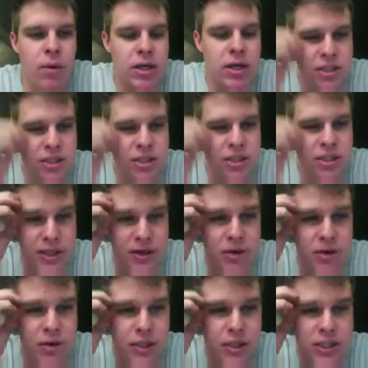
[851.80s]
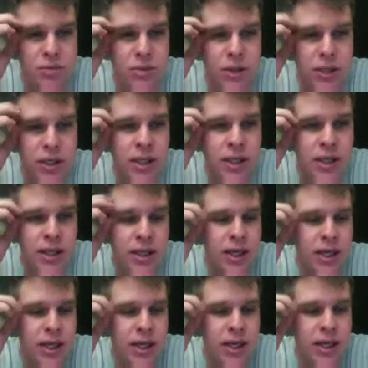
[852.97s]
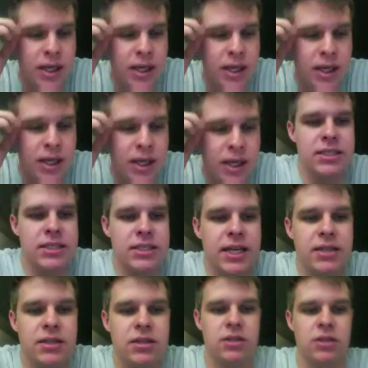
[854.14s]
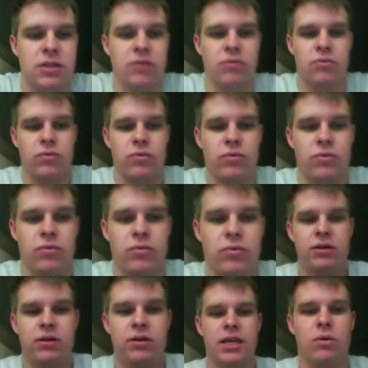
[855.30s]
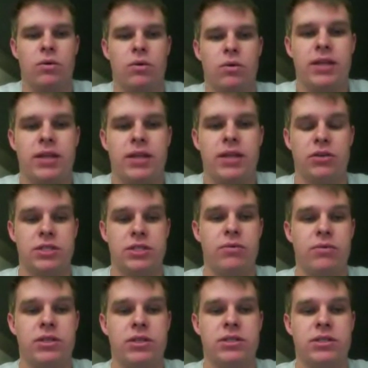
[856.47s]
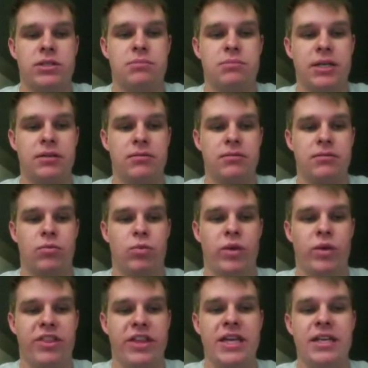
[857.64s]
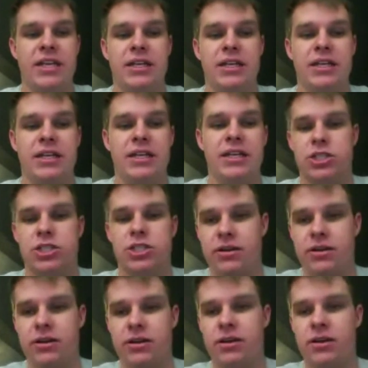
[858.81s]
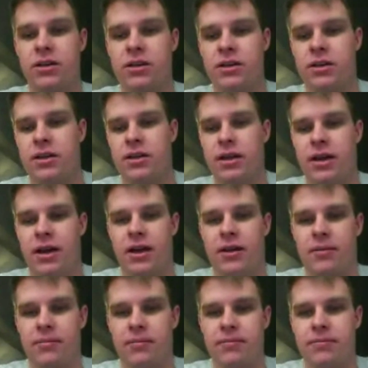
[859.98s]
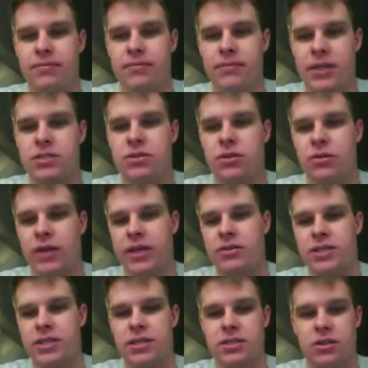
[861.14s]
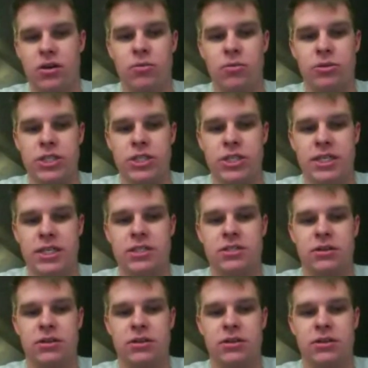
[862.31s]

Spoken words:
I watched the video on this one, and he said the real key word, like you said, was within each gender. And so, like you said, is a homogeneous.